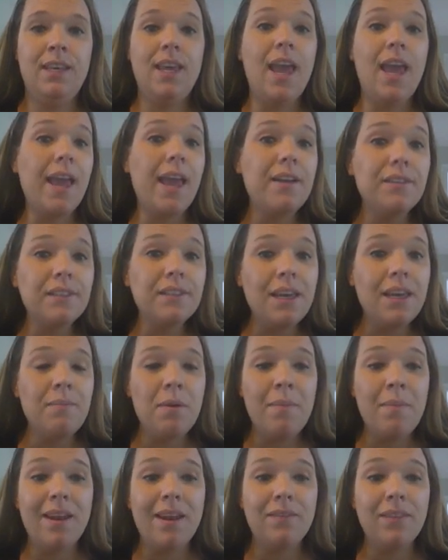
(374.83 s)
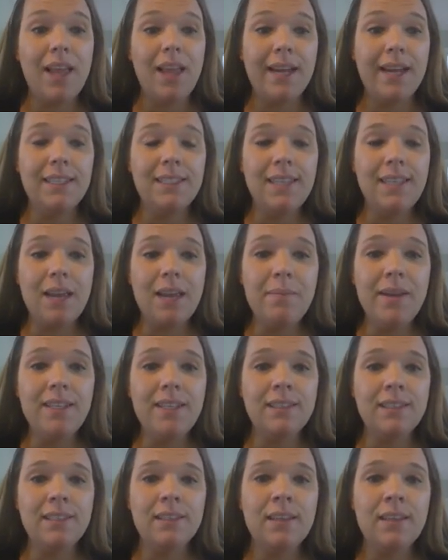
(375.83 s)
Angles can be made of line
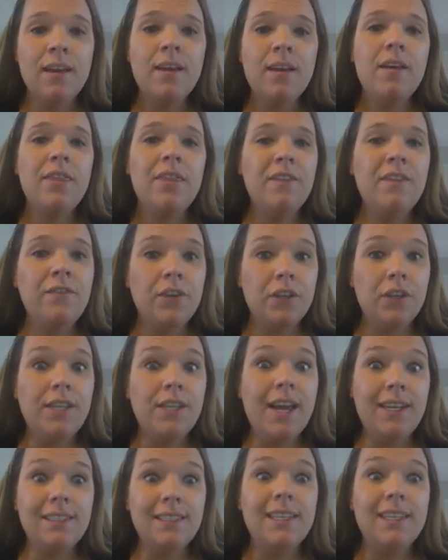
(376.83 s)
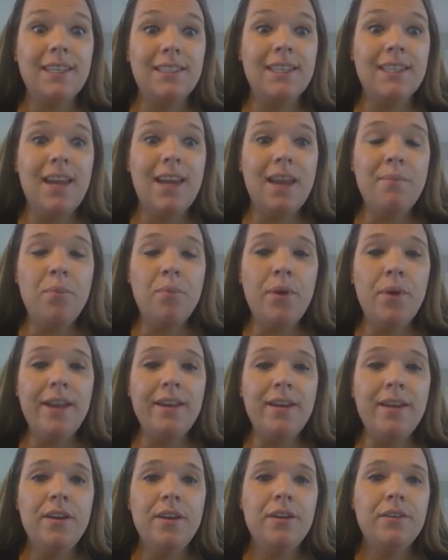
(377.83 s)
segments. The vertex is an
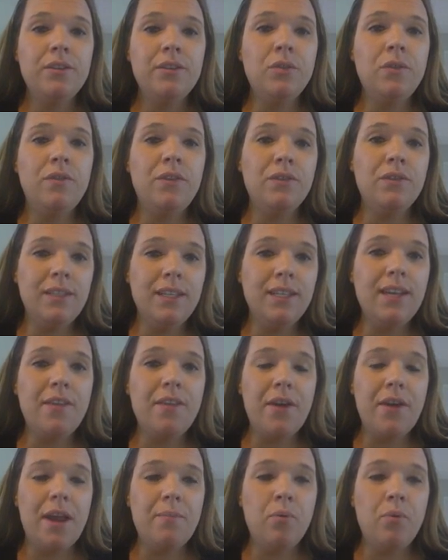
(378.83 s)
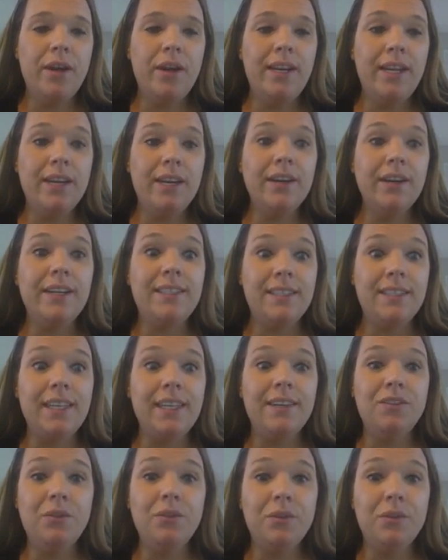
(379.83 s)
endpoint, so if you see another endpoint here, it's
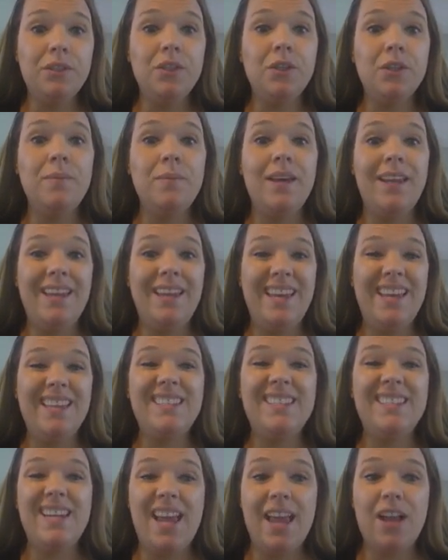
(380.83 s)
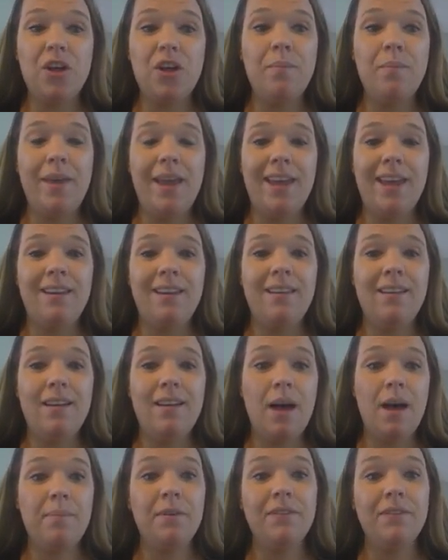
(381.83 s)
safe to assume that it's an angle made
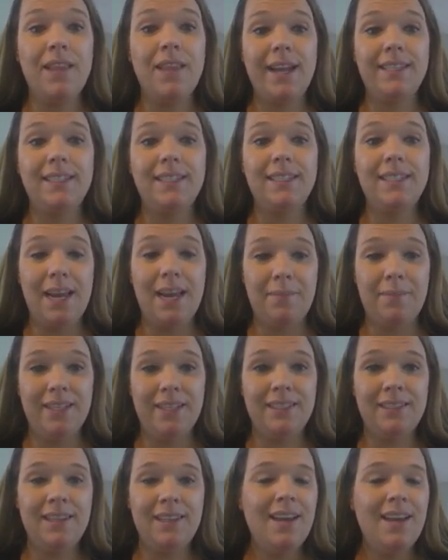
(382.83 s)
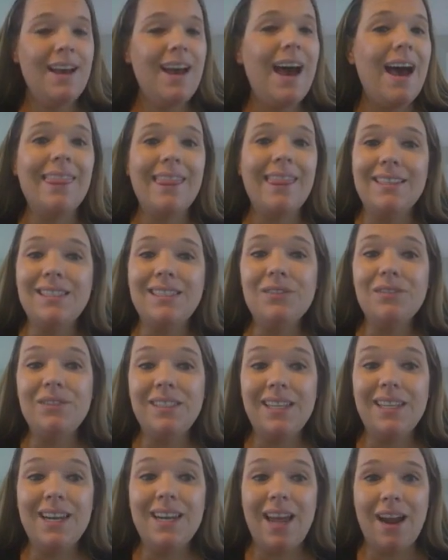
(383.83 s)
up of line segments, unless you
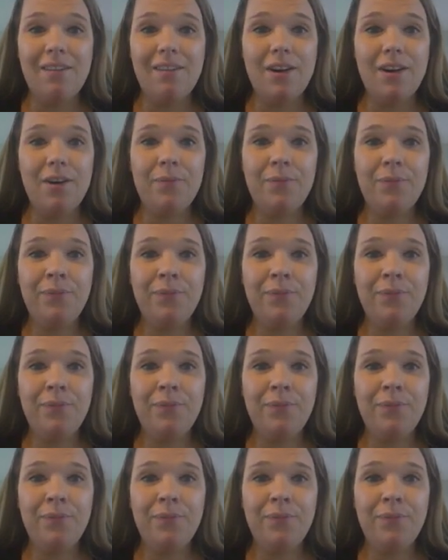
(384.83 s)
see an arrow.